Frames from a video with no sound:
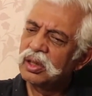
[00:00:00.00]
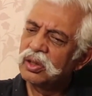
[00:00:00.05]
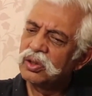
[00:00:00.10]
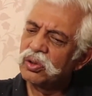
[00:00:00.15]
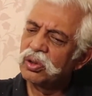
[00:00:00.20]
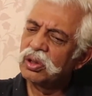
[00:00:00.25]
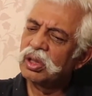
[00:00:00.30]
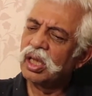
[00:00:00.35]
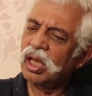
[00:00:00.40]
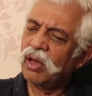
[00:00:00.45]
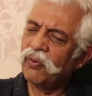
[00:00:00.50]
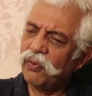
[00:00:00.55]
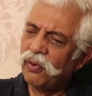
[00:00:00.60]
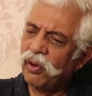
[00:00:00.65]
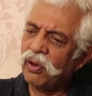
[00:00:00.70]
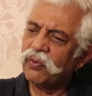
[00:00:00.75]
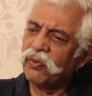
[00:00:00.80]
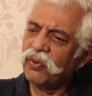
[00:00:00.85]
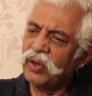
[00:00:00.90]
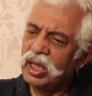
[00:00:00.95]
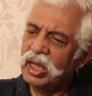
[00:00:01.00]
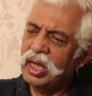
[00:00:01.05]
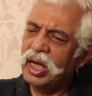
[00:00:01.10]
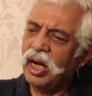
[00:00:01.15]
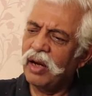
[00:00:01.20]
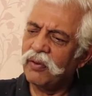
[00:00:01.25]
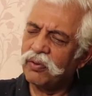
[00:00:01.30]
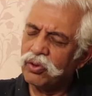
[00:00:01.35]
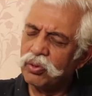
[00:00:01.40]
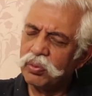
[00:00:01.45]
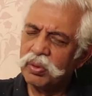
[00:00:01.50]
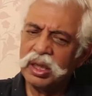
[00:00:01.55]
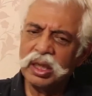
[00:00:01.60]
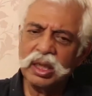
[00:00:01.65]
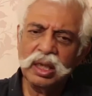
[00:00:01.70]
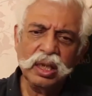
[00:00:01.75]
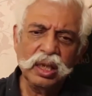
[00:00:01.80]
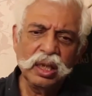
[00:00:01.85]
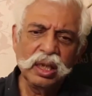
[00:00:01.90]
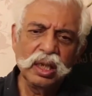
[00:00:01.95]
So therefore, we have to
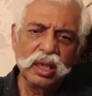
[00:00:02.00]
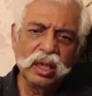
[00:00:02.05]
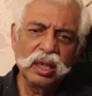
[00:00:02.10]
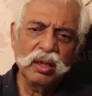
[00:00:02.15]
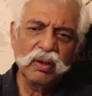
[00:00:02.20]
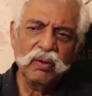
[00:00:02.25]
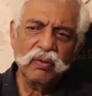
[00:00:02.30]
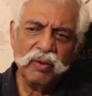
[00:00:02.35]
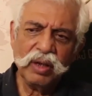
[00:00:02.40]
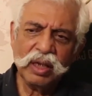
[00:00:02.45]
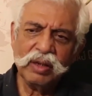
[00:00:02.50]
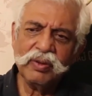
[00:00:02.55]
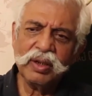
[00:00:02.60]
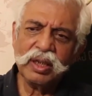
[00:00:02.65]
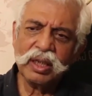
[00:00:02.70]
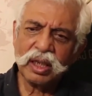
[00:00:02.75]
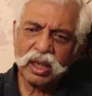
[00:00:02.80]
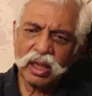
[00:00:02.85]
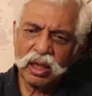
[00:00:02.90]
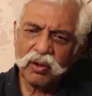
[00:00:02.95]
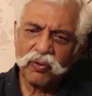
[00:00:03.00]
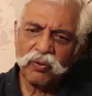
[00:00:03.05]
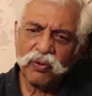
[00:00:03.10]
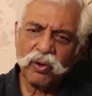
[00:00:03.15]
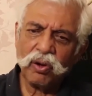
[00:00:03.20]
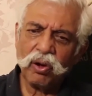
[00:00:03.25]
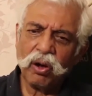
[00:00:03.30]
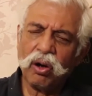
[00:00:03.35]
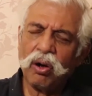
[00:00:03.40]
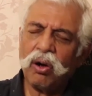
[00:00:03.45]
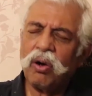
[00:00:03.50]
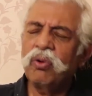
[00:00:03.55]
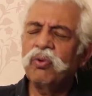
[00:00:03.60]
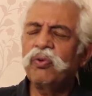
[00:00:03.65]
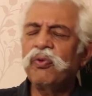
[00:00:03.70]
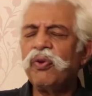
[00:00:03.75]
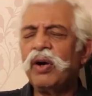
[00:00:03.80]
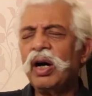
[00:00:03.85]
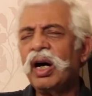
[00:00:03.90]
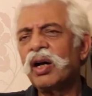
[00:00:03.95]
be very, very careful
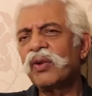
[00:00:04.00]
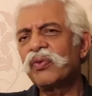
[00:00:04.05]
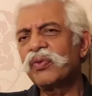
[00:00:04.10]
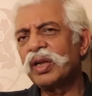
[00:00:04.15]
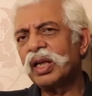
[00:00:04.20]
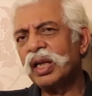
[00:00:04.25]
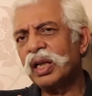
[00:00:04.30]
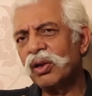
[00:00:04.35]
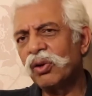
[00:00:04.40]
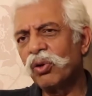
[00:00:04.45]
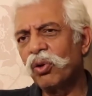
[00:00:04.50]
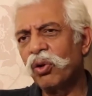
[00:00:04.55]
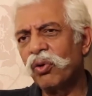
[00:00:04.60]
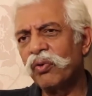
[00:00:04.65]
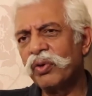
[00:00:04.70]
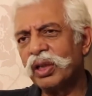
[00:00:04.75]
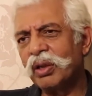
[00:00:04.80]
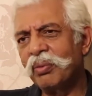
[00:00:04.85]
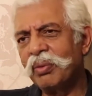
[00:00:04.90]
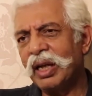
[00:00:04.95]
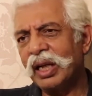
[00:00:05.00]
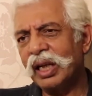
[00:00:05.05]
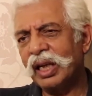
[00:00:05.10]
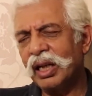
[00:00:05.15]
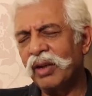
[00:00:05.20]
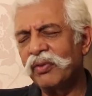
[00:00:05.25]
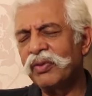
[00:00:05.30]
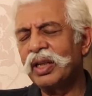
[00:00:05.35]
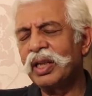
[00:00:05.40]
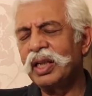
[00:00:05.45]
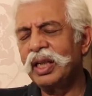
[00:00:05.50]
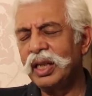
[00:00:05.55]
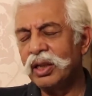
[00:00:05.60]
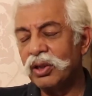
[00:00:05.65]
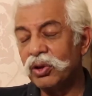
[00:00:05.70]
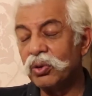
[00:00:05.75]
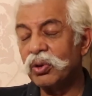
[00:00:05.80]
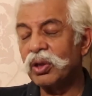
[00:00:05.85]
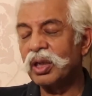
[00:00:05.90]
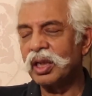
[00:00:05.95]
how far we can go with America. We
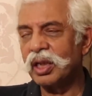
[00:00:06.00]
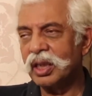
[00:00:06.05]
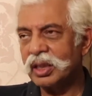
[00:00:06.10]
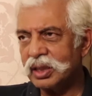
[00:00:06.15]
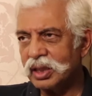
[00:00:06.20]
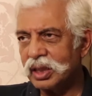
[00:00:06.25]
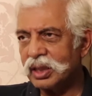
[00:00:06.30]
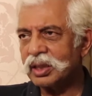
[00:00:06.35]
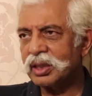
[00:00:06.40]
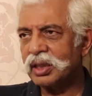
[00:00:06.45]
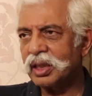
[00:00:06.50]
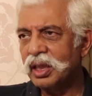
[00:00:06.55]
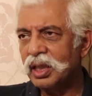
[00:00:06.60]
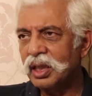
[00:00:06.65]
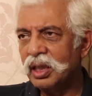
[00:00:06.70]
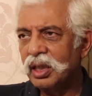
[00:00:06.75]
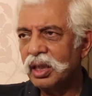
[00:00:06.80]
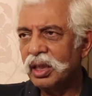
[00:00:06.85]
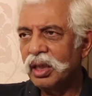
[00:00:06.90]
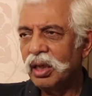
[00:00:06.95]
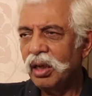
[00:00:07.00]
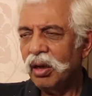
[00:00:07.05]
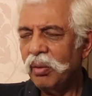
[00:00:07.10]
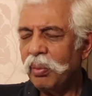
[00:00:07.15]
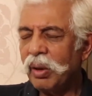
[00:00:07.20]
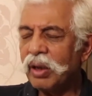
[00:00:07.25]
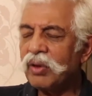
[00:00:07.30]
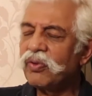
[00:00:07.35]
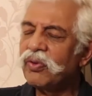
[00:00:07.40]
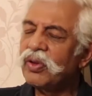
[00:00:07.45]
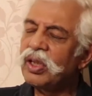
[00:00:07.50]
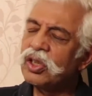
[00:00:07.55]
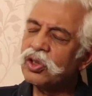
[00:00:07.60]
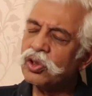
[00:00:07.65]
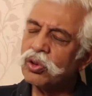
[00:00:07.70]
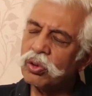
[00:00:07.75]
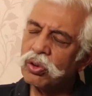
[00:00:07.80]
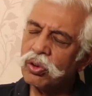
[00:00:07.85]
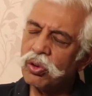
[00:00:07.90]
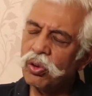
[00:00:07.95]
need to reassess. But we
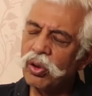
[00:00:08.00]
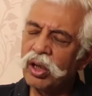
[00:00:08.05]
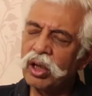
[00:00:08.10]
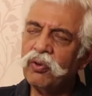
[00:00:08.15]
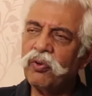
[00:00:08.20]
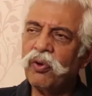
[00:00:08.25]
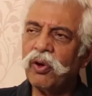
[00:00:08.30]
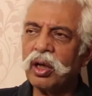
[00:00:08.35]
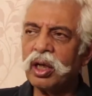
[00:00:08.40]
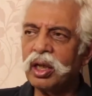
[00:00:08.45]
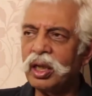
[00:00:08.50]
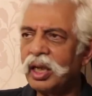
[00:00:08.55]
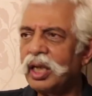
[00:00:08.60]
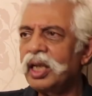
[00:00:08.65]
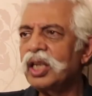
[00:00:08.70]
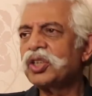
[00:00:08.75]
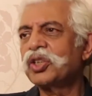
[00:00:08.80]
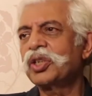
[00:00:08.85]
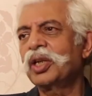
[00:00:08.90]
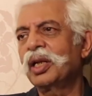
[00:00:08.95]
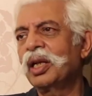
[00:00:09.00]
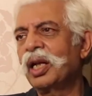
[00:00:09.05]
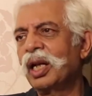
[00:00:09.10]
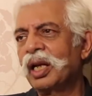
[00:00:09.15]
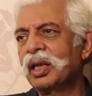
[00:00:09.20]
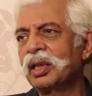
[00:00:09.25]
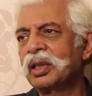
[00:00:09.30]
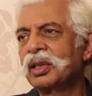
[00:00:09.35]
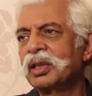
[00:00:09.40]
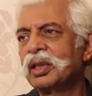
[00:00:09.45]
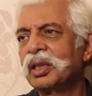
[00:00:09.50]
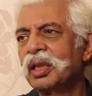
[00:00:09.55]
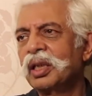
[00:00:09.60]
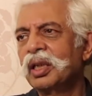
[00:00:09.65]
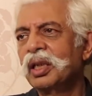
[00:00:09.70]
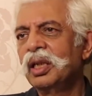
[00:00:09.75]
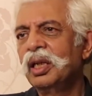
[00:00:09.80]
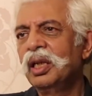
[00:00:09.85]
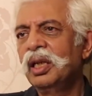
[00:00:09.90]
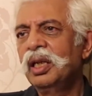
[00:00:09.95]
should go in for an Asian
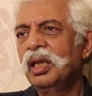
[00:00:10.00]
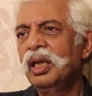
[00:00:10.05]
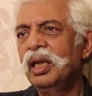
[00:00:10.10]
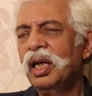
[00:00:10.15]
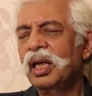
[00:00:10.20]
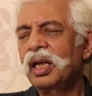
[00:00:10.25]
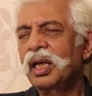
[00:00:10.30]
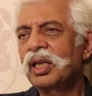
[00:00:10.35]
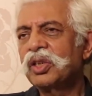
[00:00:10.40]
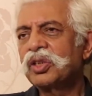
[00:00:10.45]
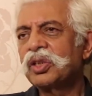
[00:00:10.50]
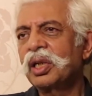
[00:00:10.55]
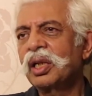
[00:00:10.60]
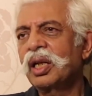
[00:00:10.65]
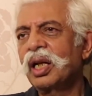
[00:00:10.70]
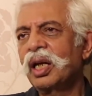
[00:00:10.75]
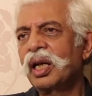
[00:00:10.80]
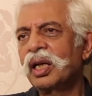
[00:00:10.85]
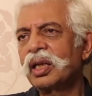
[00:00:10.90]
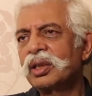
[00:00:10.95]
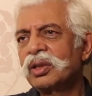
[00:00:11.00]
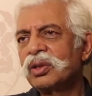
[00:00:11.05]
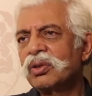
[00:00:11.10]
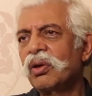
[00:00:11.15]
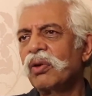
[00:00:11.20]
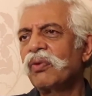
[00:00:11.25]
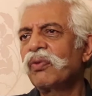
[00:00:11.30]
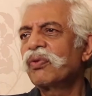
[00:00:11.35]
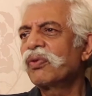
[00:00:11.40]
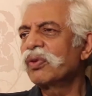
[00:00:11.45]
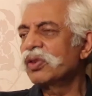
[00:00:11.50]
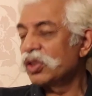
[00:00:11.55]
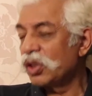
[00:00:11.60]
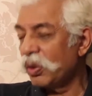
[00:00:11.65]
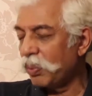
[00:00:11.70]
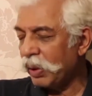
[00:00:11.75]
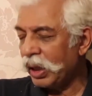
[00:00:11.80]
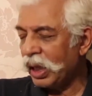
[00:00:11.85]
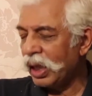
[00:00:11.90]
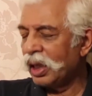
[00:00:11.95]
alliance. An Asian alliance of
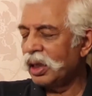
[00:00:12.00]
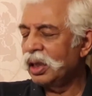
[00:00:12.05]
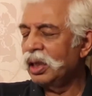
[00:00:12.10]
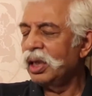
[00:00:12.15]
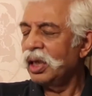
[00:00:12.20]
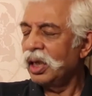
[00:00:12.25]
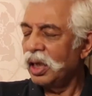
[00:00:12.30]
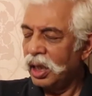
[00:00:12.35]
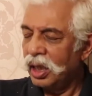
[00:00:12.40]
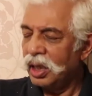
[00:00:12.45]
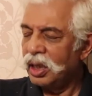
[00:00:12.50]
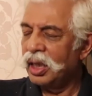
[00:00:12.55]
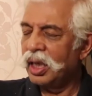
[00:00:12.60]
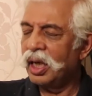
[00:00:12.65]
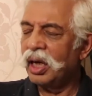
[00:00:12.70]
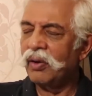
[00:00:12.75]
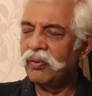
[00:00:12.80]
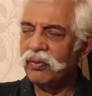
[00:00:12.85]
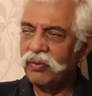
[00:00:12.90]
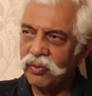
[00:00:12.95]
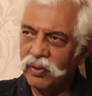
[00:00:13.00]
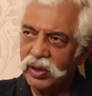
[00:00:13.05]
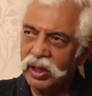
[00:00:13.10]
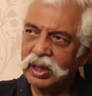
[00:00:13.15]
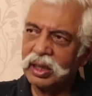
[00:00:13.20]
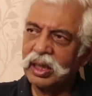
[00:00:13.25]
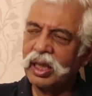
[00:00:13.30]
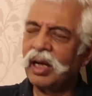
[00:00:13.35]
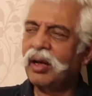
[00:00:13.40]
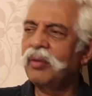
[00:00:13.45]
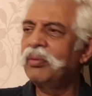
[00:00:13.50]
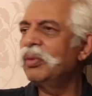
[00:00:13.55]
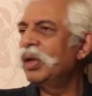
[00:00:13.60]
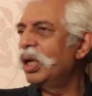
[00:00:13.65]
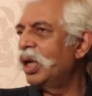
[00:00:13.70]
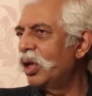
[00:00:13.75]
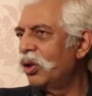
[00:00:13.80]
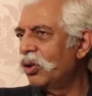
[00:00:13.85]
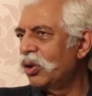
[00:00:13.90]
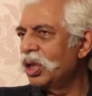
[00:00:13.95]
Japan, India, Vietnam,
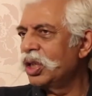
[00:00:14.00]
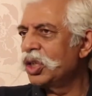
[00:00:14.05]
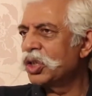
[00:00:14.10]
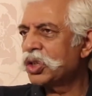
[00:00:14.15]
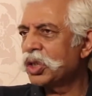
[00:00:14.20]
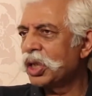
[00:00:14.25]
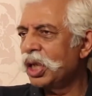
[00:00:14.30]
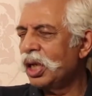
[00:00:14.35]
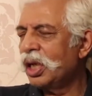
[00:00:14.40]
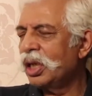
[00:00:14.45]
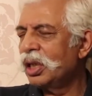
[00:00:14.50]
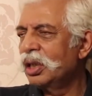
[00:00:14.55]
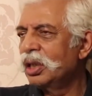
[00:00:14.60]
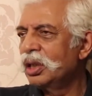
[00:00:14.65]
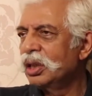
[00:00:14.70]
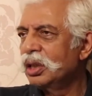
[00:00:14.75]
Indonesia,